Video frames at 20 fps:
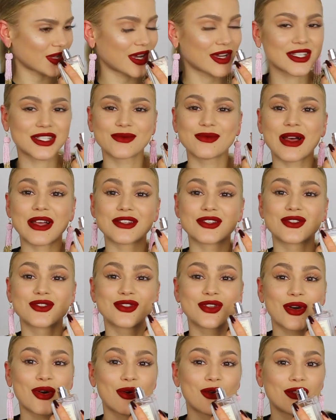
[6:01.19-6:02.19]
Oh, smells
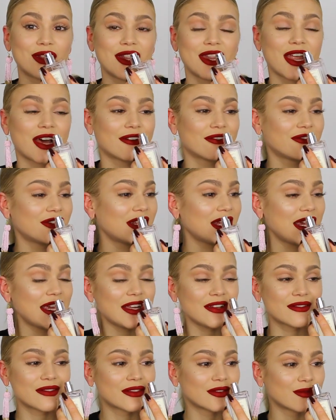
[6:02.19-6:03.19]
so
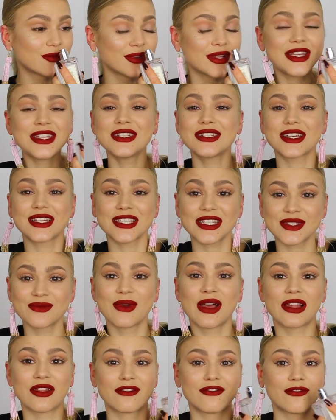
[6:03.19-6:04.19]
lovely. Really does
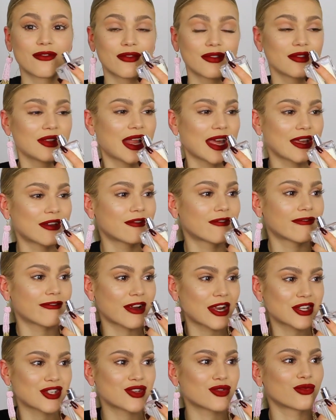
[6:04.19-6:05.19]
smell like
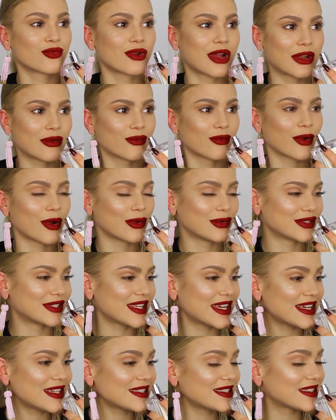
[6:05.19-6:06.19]
fresh red
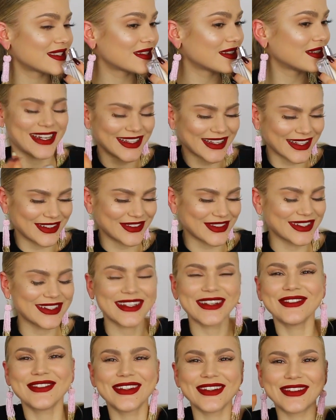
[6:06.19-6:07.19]
roses. I love it.
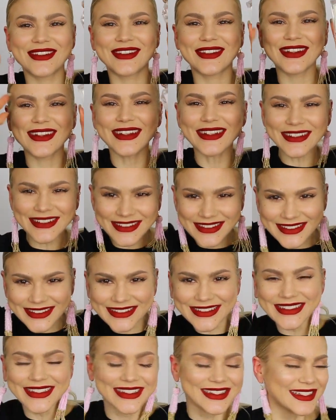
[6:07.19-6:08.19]

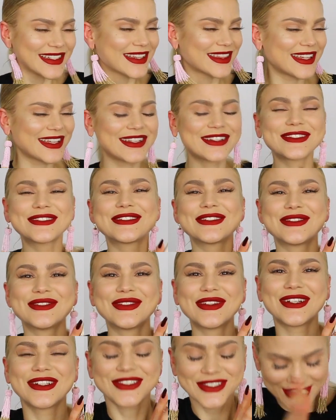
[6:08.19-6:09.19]
Thank you so
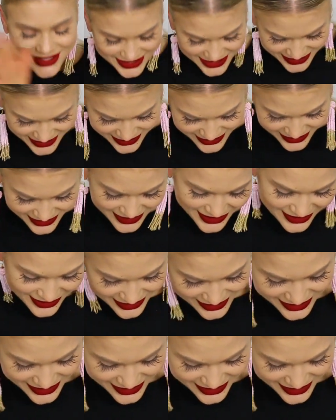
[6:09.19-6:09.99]
much. Thank you, thank you,